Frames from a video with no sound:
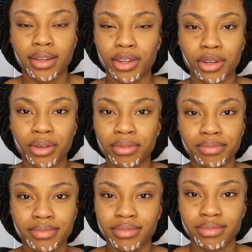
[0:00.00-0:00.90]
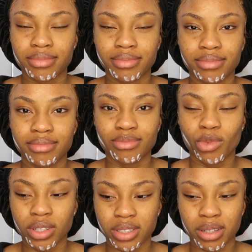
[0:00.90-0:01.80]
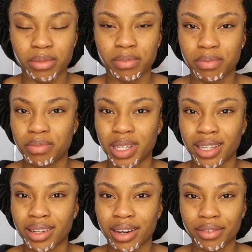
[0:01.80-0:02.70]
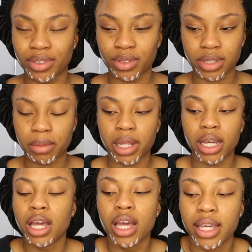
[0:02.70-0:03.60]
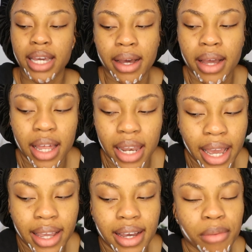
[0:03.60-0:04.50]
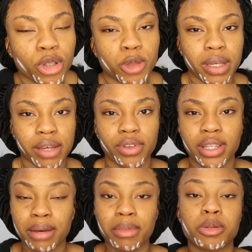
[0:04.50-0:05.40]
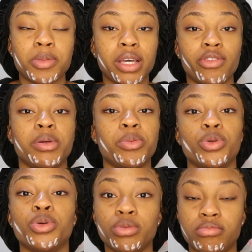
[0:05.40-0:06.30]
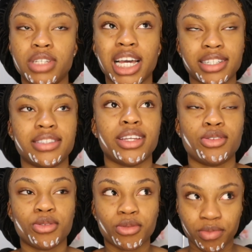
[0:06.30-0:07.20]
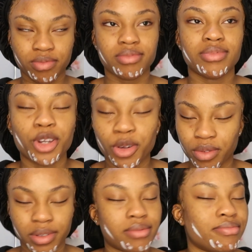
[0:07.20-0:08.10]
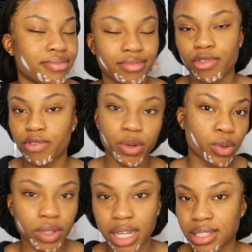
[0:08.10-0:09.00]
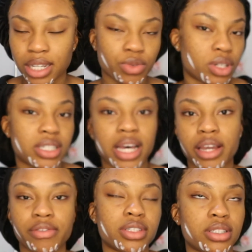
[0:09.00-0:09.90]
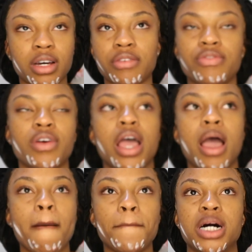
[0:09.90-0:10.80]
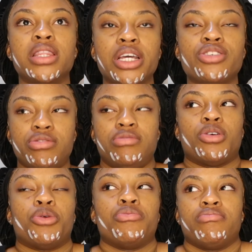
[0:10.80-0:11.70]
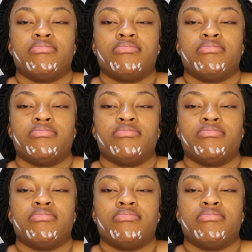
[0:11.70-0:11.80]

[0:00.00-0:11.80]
you know, want to be loved or something. Yeah, like I'm not speaking for them. I'm speaking for people who, yes, they do, you know, feel all that sexual desire and stuff, but they just don't